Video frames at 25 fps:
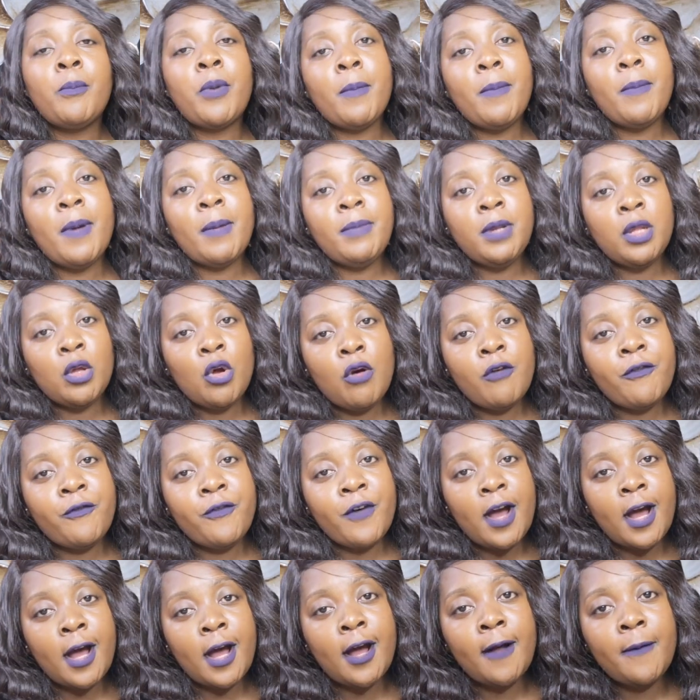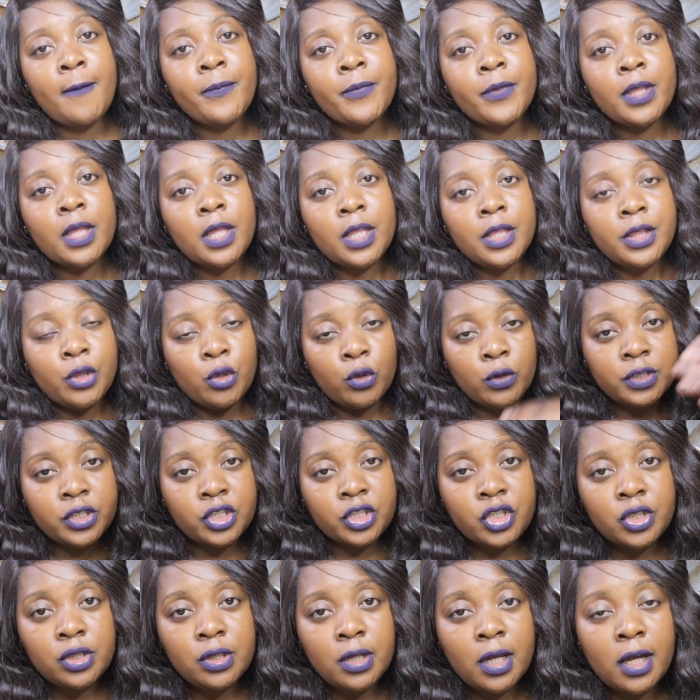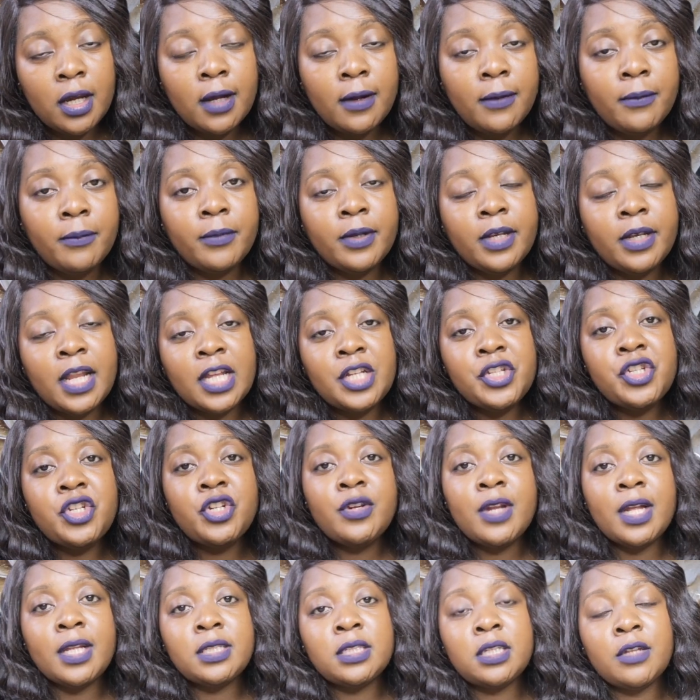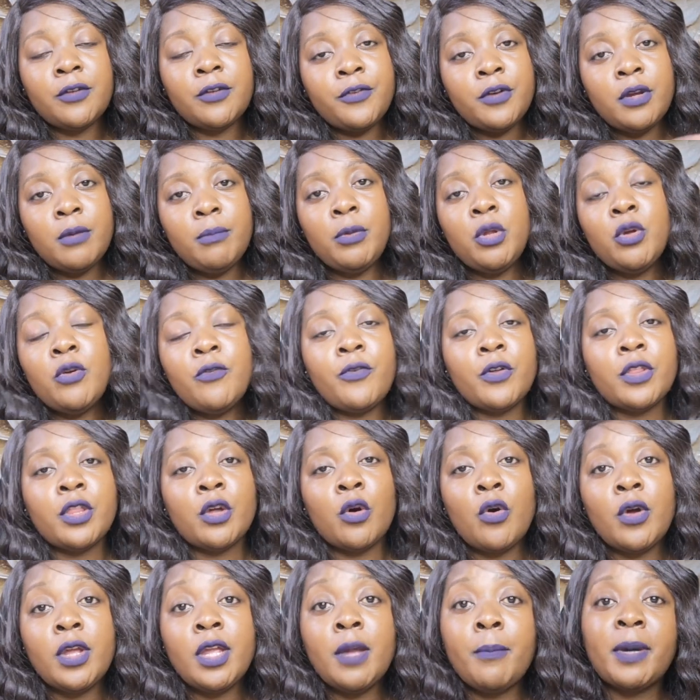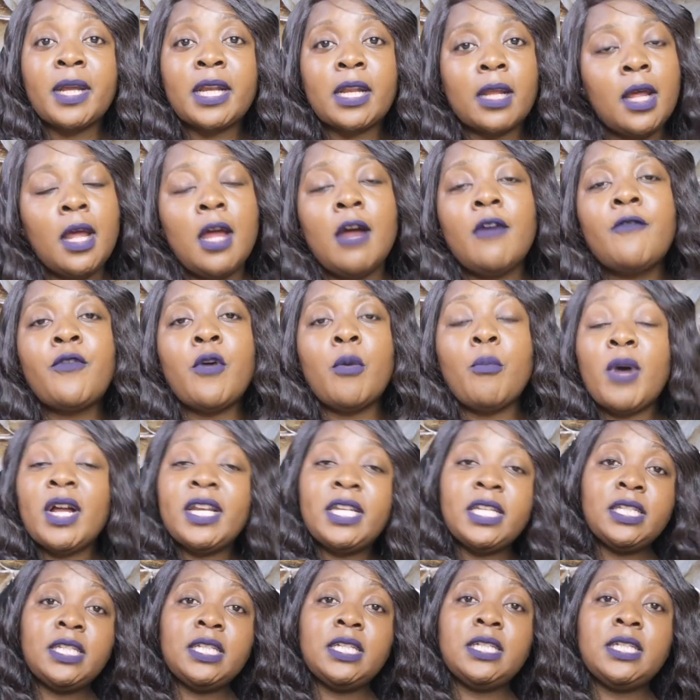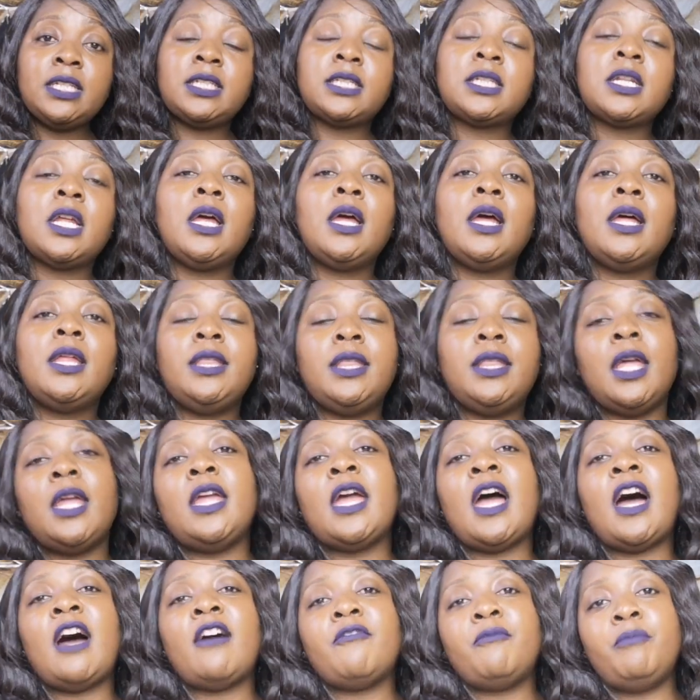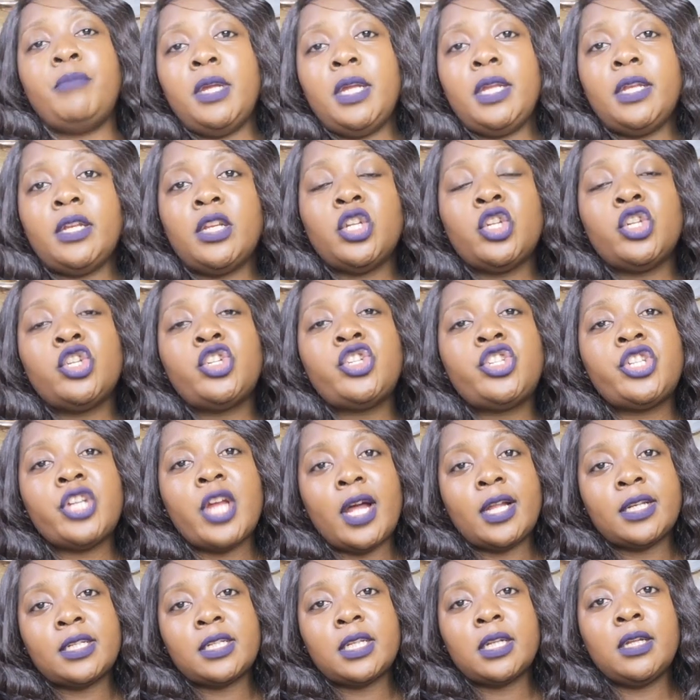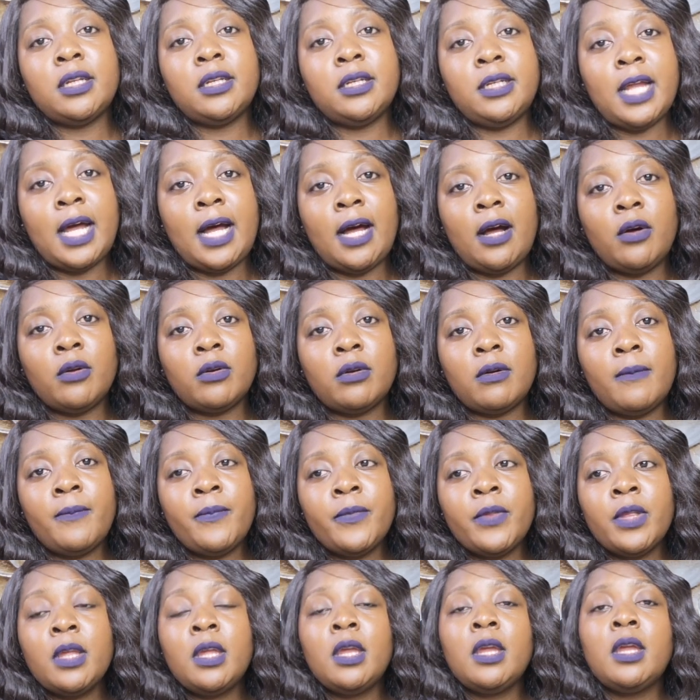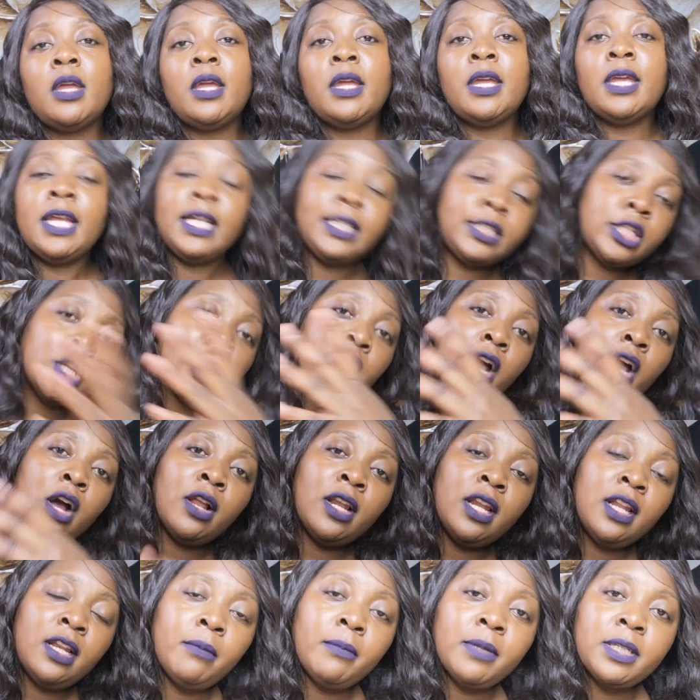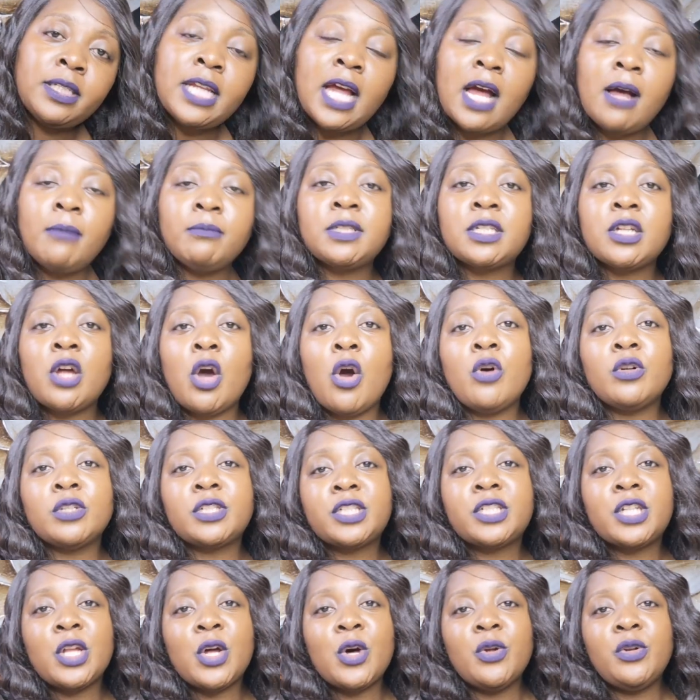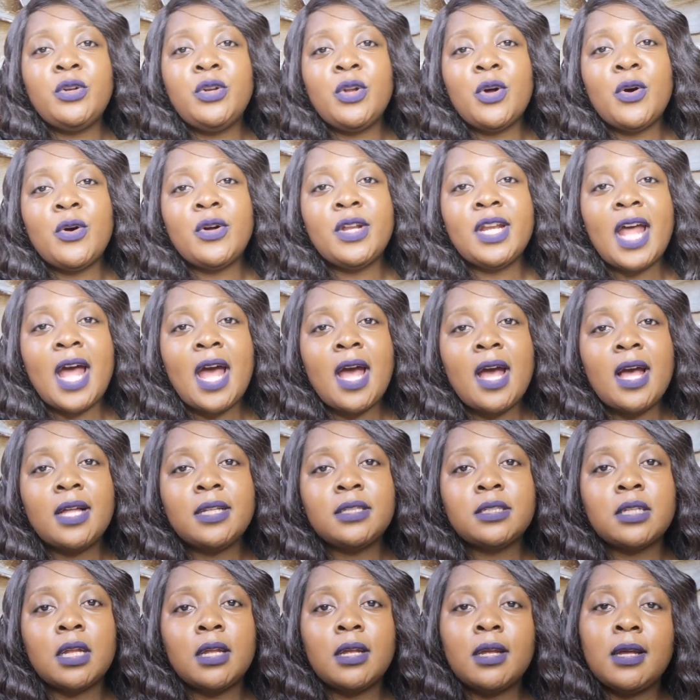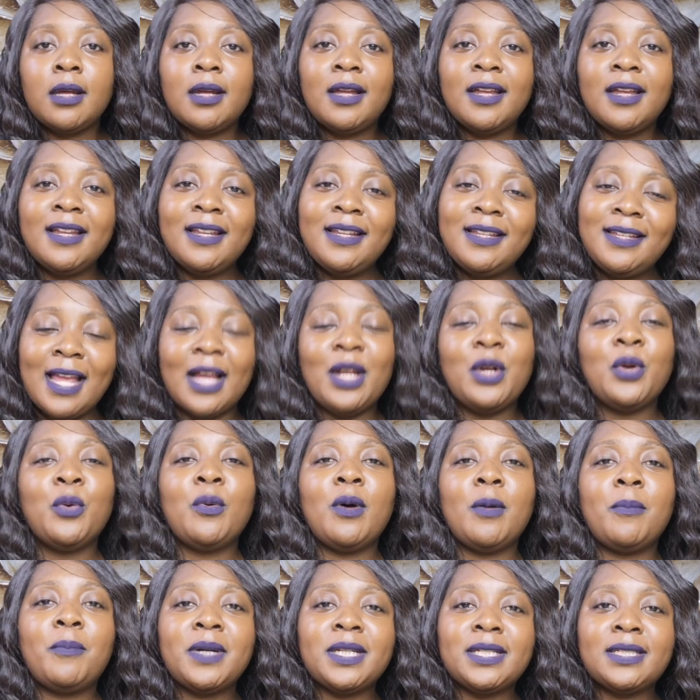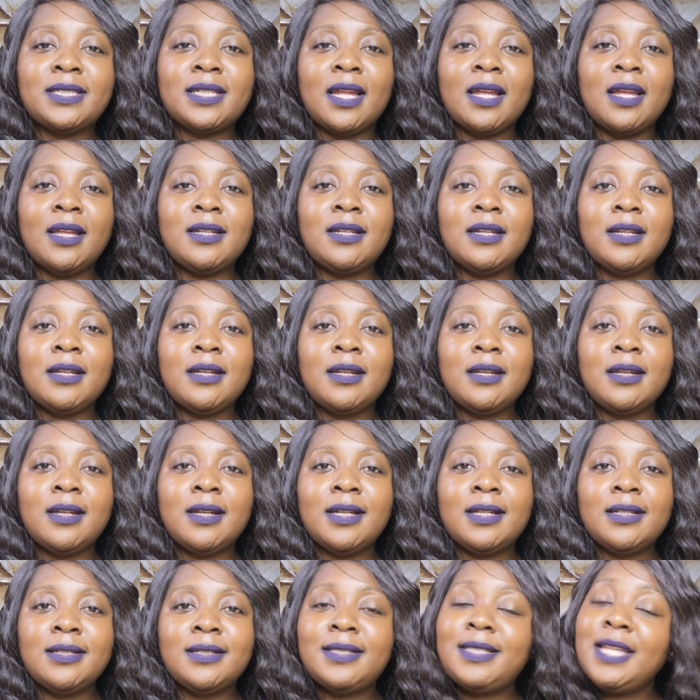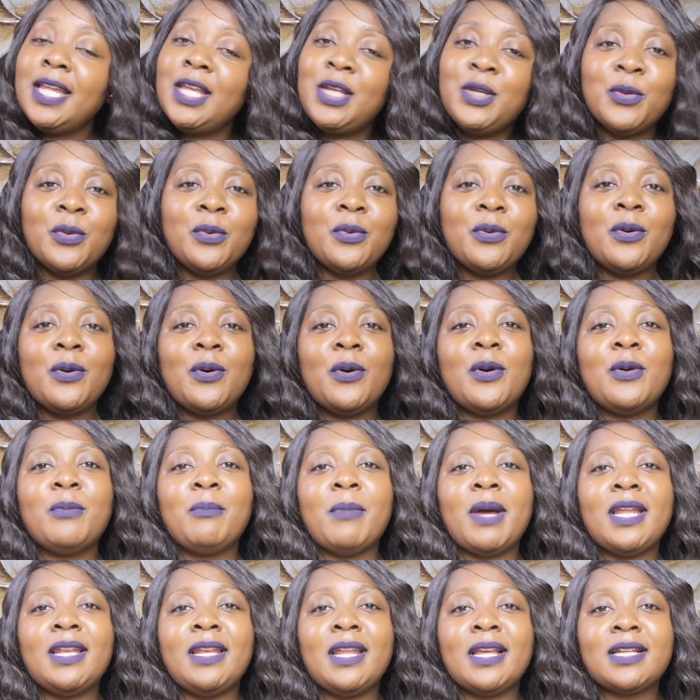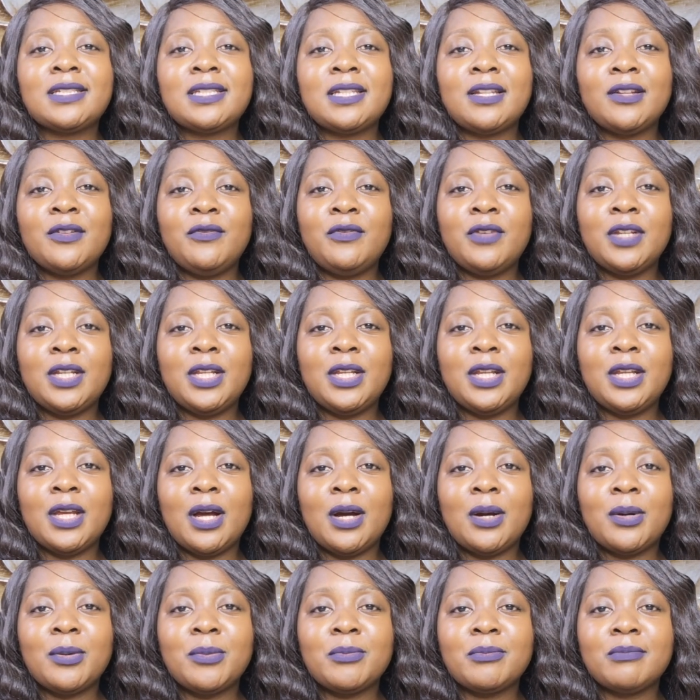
probably offer those Nigerians a free meal for the whole year, but from what it is, they have been shut down. It's a girl, lilymutamztv, also known as Galopazet. See you on my next video.